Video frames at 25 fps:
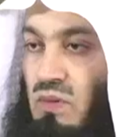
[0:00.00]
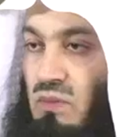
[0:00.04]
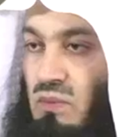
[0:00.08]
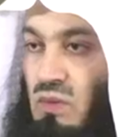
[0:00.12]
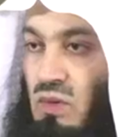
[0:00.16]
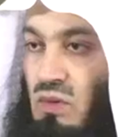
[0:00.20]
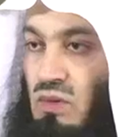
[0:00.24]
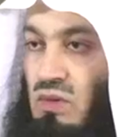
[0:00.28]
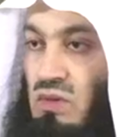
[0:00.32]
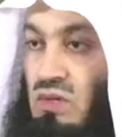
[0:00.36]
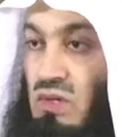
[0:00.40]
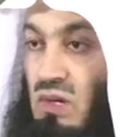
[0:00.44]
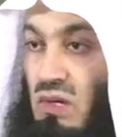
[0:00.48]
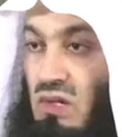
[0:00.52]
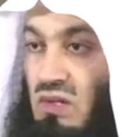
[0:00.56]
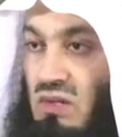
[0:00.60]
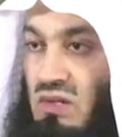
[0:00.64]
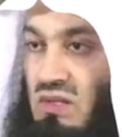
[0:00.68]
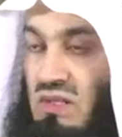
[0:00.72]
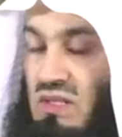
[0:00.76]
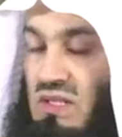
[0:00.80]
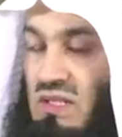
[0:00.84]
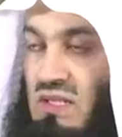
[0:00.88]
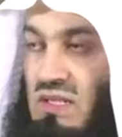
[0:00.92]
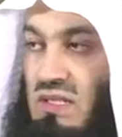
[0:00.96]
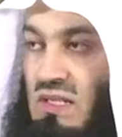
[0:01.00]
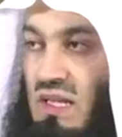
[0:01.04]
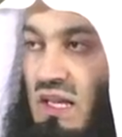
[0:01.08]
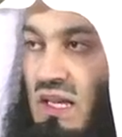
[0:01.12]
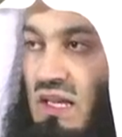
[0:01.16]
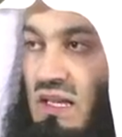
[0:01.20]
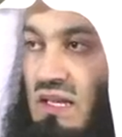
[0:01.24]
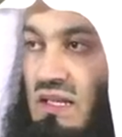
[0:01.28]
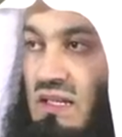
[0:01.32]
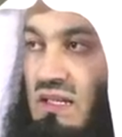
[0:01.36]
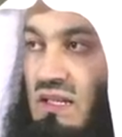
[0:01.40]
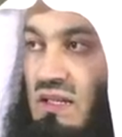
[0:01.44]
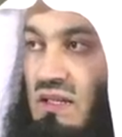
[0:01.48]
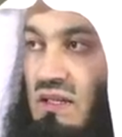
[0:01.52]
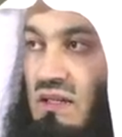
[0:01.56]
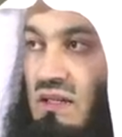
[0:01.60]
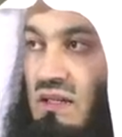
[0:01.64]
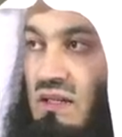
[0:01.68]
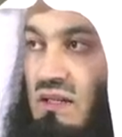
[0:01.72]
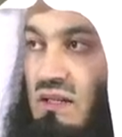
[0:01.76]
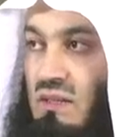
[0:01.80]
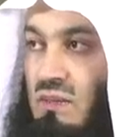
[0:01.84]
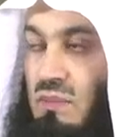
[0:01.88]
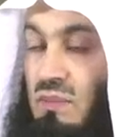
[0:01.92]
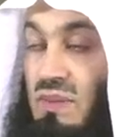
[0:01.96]
promote tolerance and
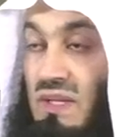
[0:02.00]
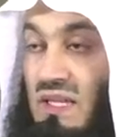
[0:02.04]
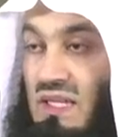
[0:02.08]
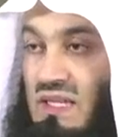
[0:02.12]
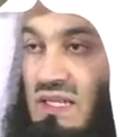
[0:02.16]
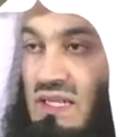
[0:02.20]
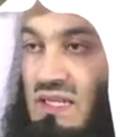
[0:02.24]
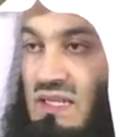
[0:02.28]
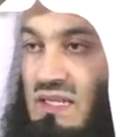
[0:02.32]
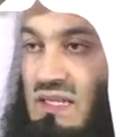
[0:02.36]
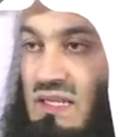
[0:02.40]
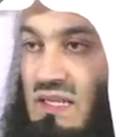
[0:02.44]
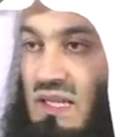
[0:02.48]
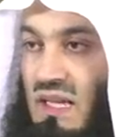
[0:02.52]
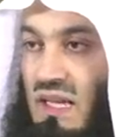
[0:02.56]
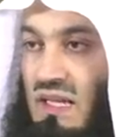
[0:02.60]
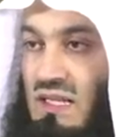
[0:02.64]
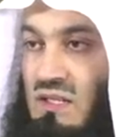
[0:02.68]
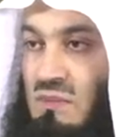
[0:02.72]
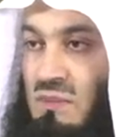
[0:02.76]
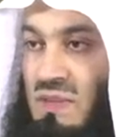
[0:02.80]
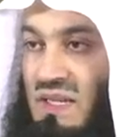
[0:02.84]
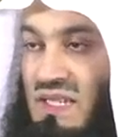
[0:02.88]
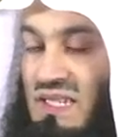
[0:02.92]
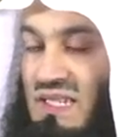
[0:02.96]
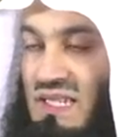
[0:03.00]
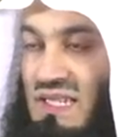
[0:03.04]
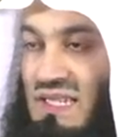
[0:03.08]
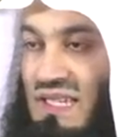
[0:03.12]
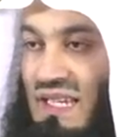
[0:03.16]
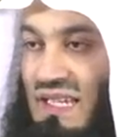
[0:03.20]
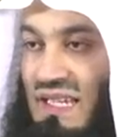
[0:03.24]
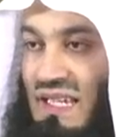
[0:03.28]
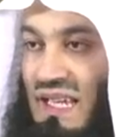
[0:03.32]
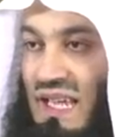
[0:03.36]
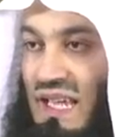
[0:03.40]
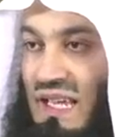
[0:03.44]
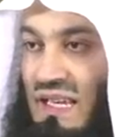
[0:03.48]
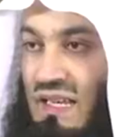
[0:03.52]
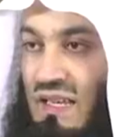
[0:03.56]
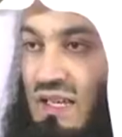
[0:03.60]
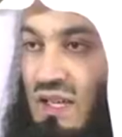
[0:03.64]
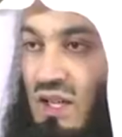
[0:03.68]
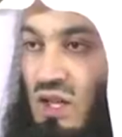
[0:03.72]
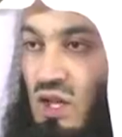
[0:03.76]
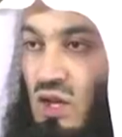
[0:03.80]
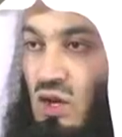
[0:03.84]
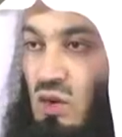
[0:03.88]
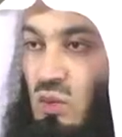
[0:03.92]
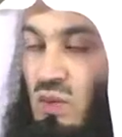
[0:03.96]
peace as best as I
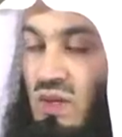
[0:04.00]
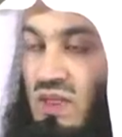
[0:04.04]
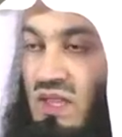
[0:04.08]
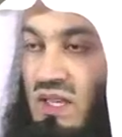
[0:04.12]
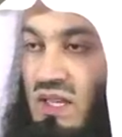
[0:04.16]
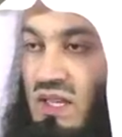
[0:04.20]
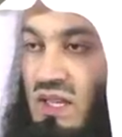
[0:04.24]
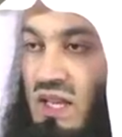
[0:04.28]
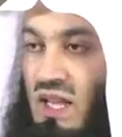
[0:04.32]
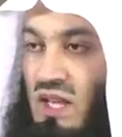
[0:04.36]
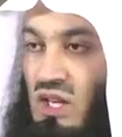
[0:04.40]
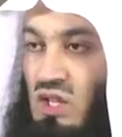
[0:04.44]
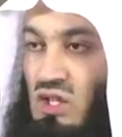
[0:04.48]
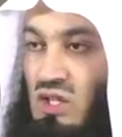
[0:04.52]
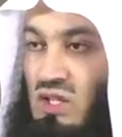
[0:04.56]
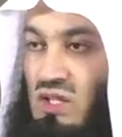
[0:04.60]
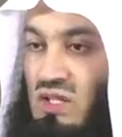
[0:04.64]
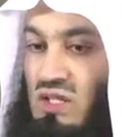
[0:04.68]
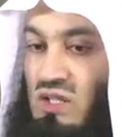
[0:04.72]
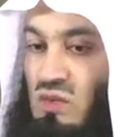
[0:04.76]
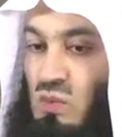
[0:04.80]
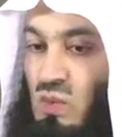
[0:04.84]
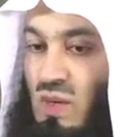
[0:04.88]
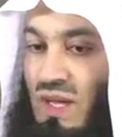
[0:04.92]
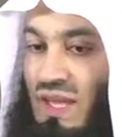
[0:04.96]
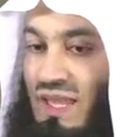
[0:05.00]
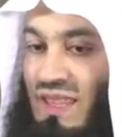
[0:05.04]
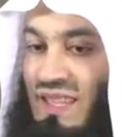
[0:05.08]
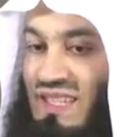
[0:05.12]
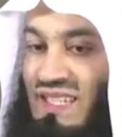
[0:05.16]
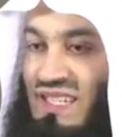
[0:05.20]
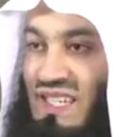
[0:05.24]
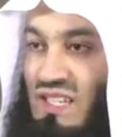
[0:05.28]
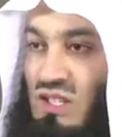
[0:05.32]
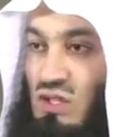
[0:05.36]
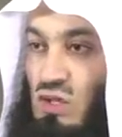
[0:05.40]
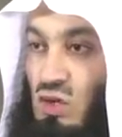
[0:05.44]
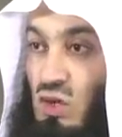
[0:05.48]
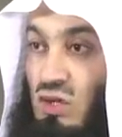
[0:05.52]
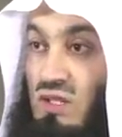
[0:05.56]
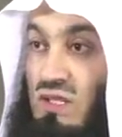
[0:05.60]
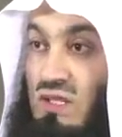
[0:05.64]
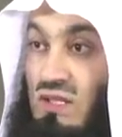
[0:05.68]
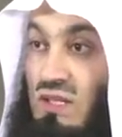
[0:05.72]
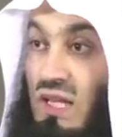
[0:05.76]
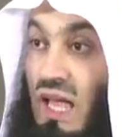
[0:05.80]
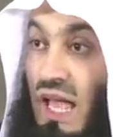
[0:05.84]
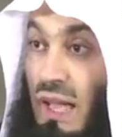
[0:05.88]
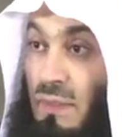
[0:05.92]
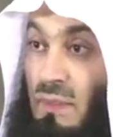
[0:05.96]
can within nations where this is not
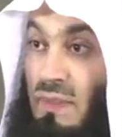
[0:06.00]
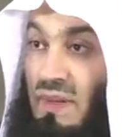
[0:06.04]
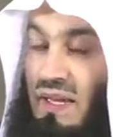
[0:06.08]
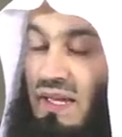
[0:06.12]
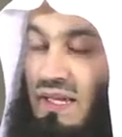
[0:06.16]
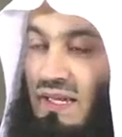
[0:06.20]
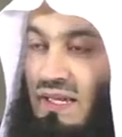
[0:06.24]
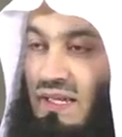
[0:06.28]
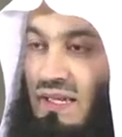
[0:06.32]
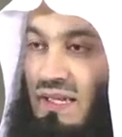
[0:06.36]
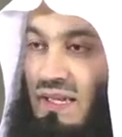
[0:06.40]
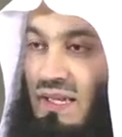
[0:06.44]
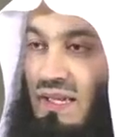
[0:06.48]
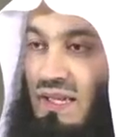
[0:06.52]
happening.